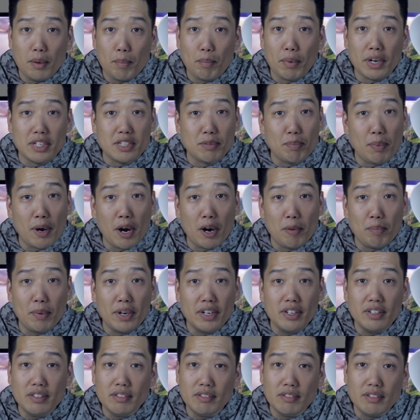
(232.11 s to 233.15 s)
press the power
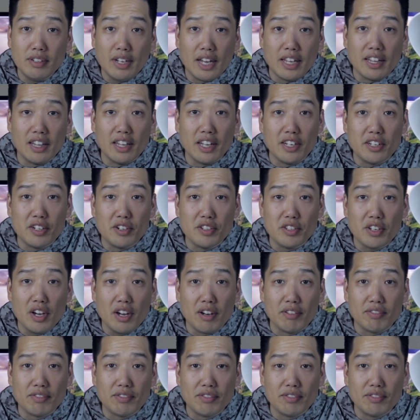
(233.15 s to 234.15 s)
button, and the light turns off.